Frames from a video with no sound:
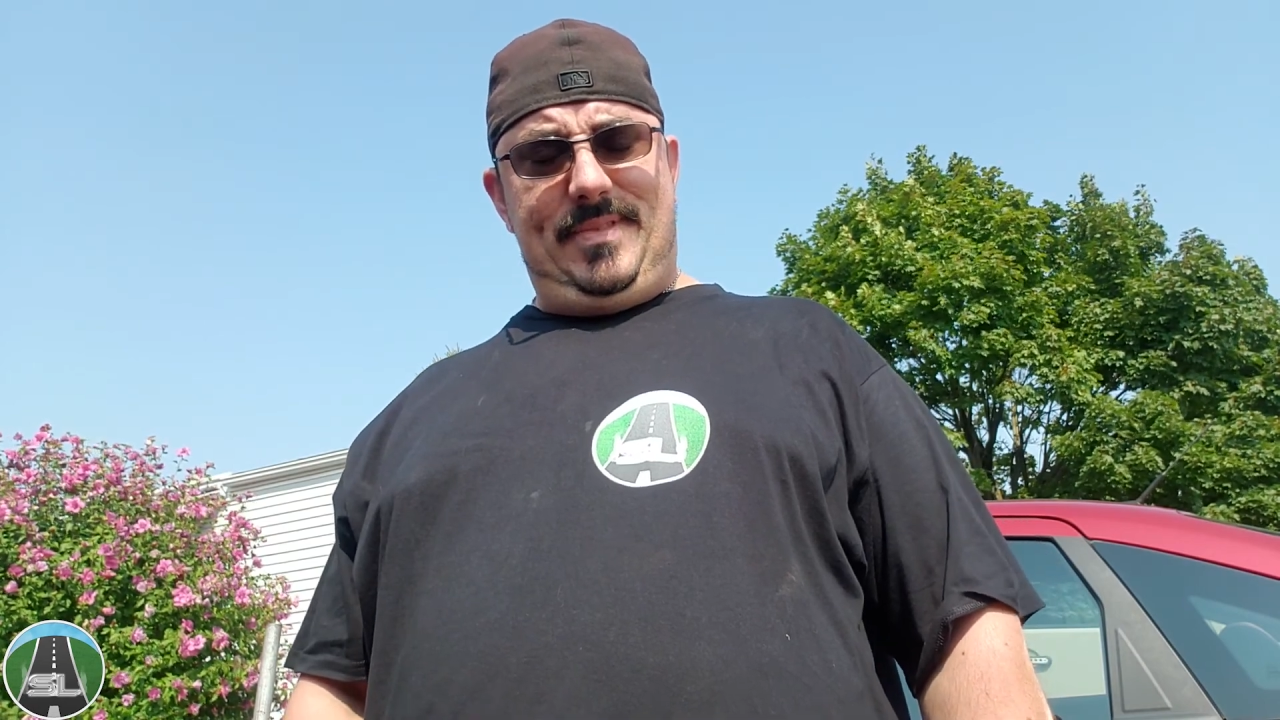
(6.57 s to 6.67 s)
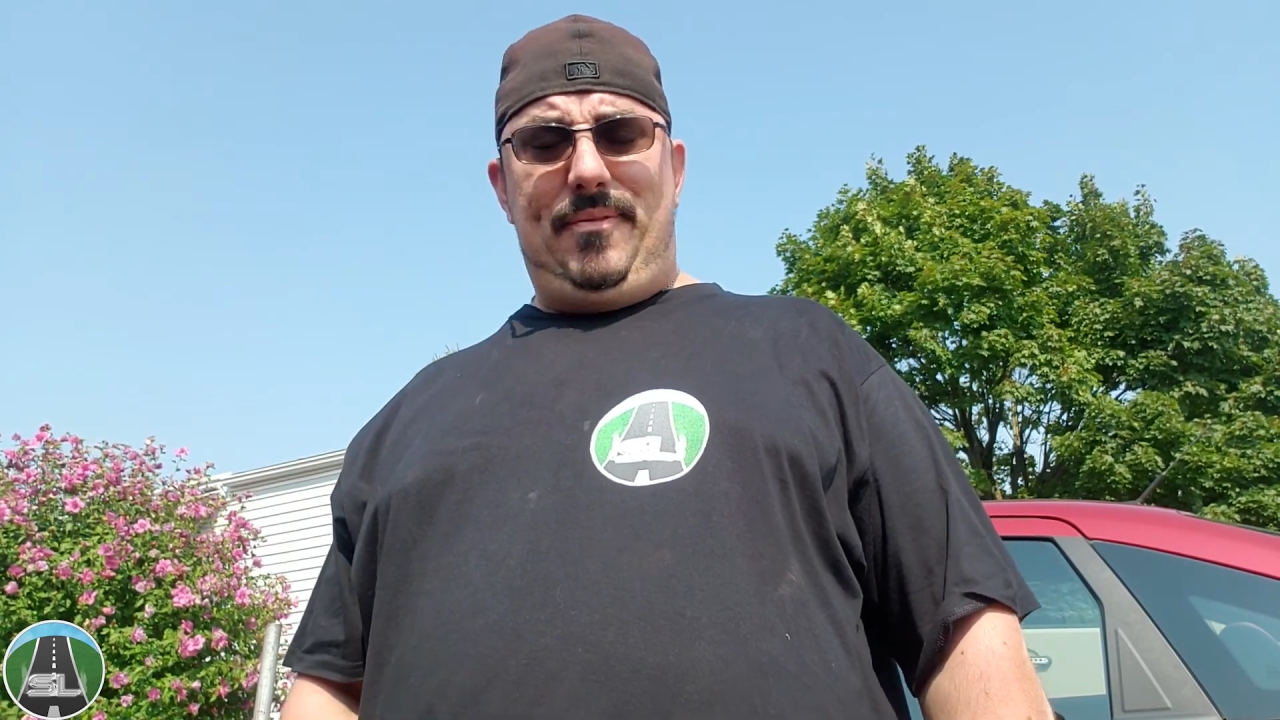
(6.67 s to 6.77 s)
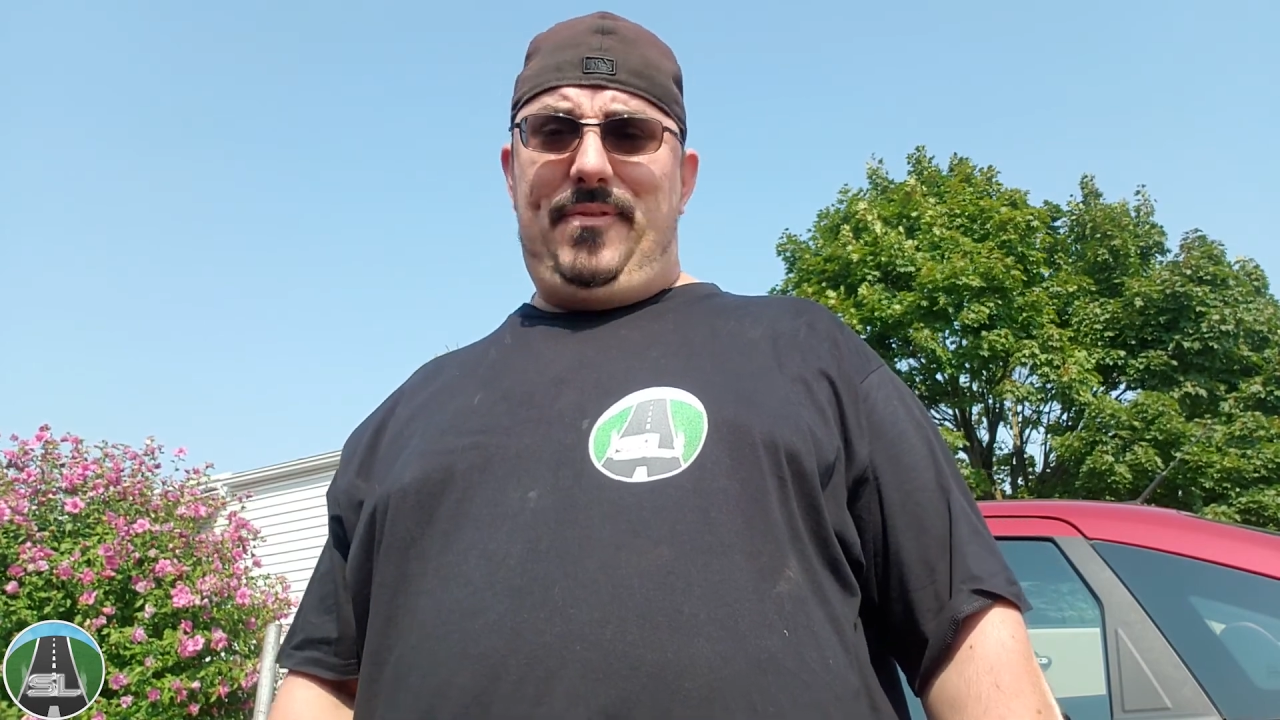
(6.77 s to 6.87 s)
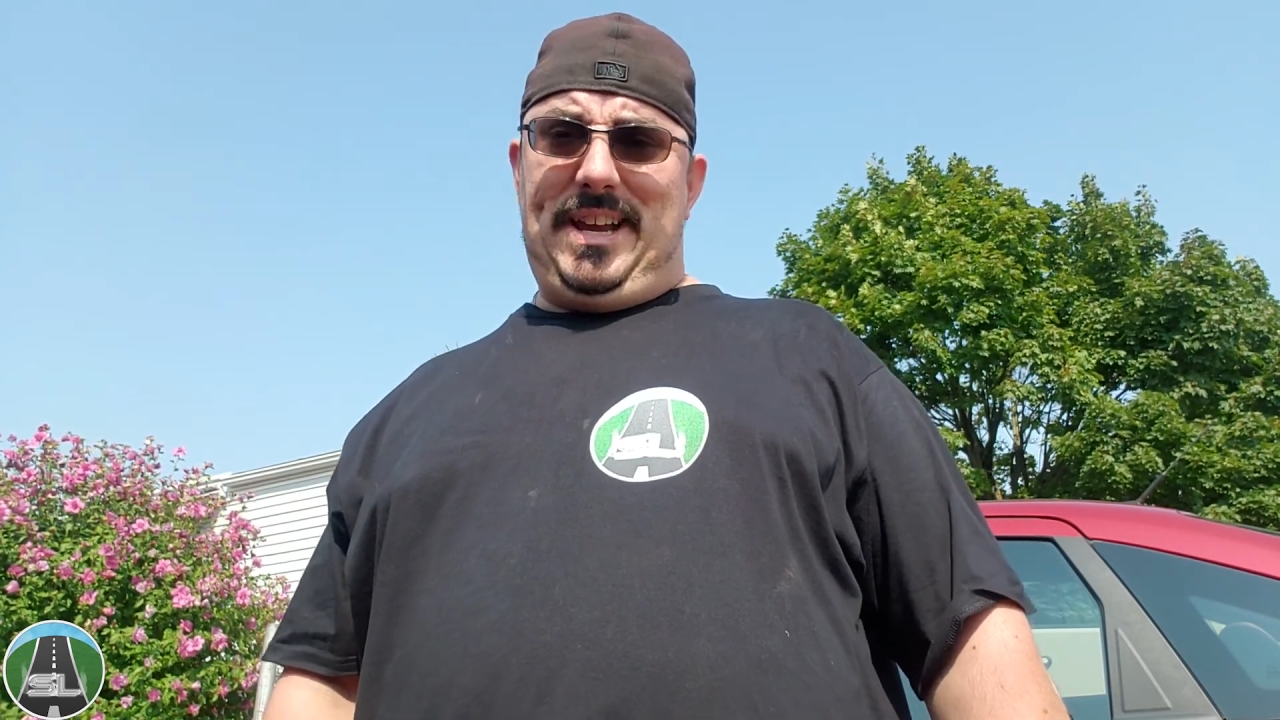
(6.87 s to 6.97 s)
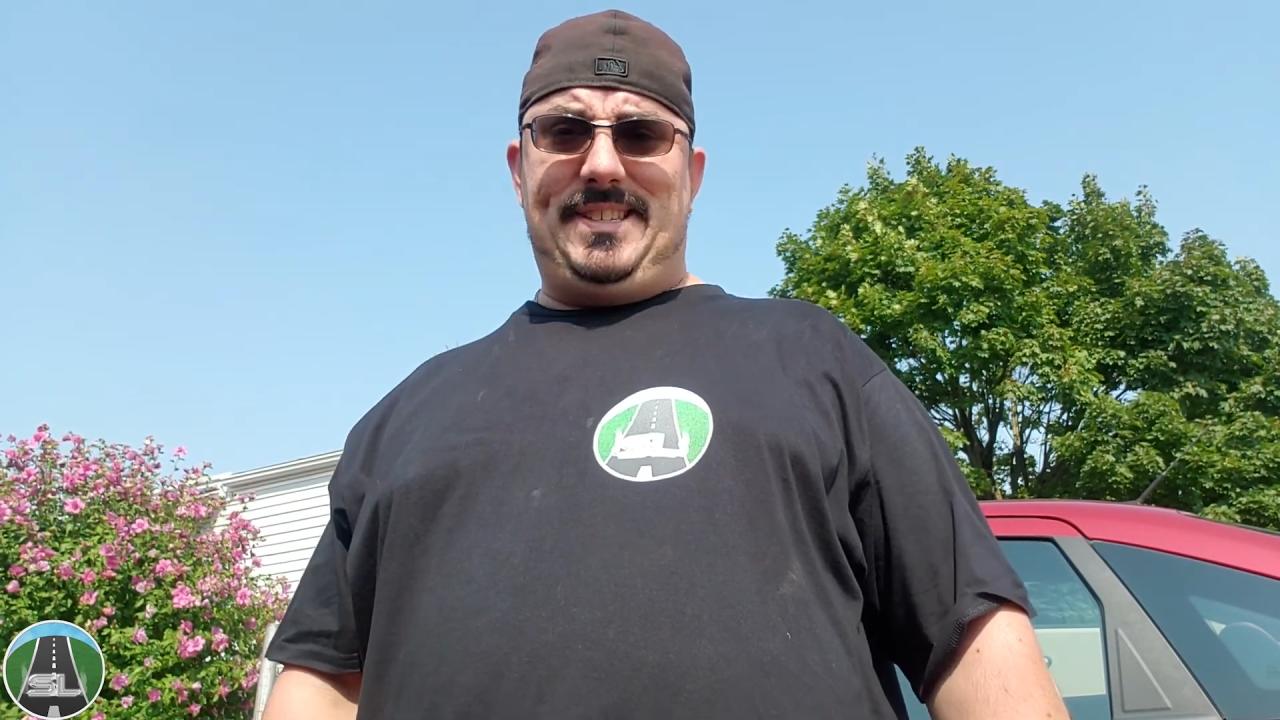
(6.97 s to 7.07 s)

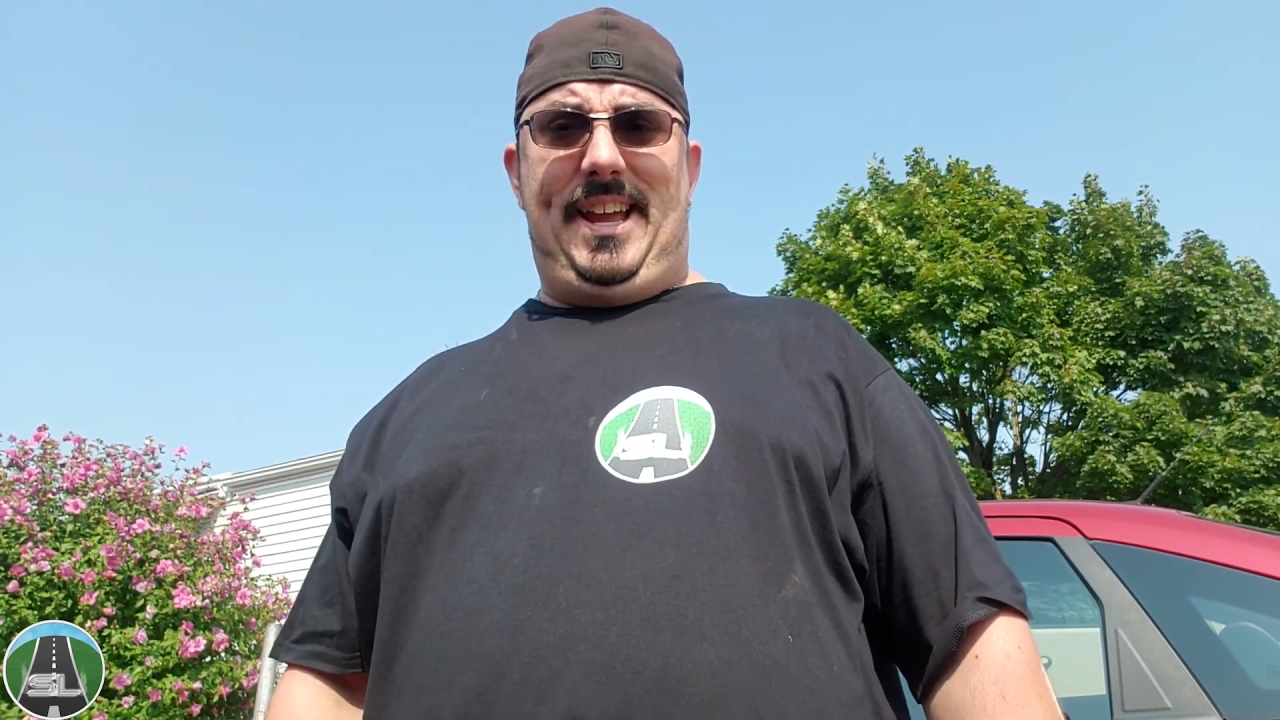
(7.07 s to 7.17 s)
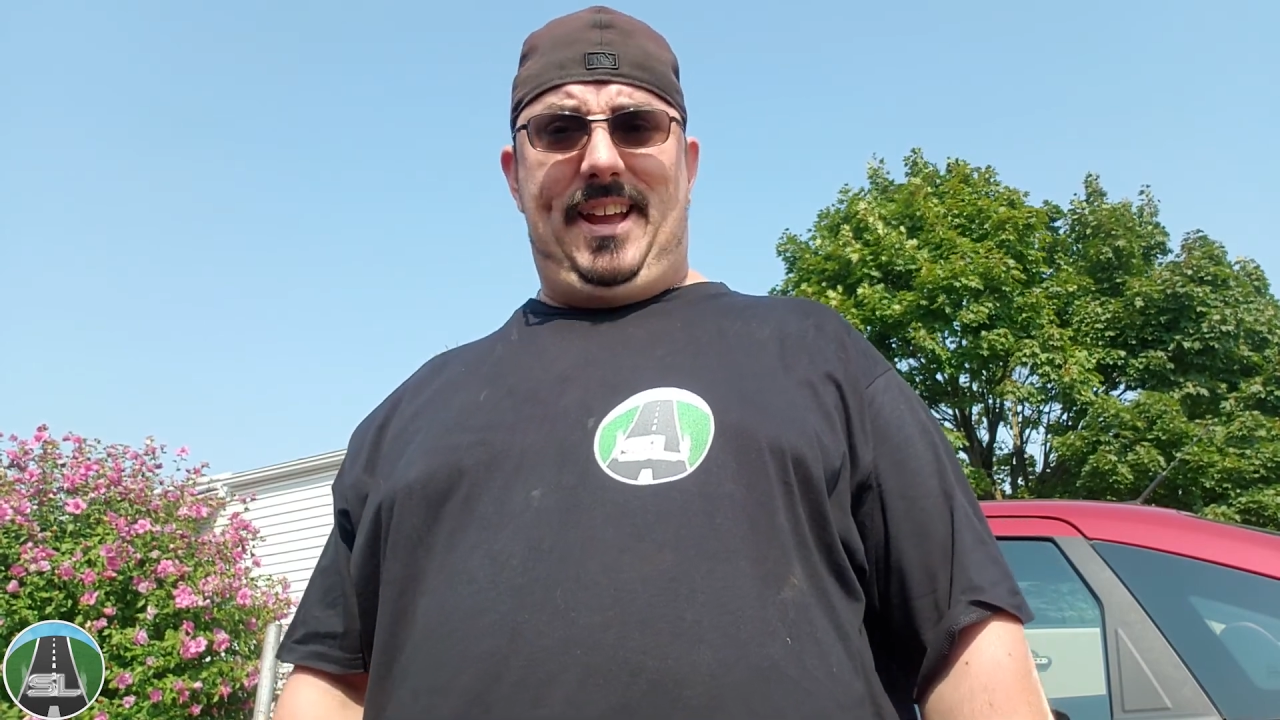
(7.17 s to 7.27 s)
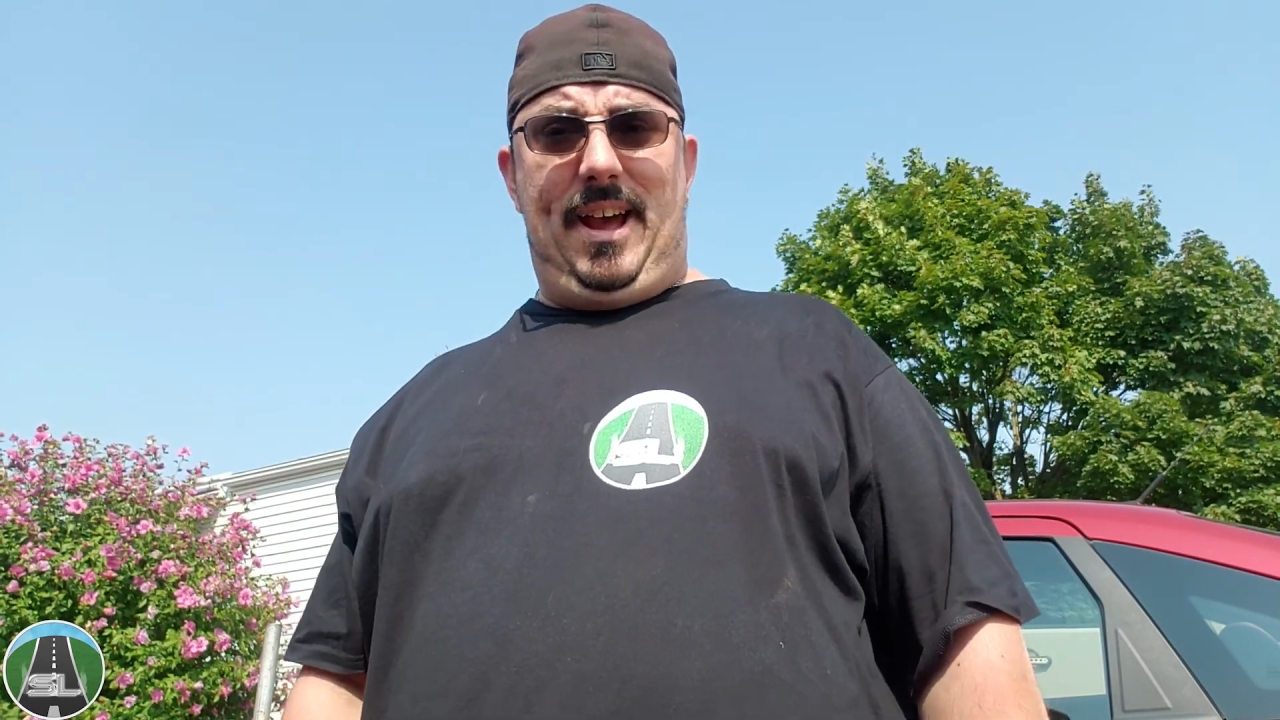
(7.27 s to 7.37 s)
fixing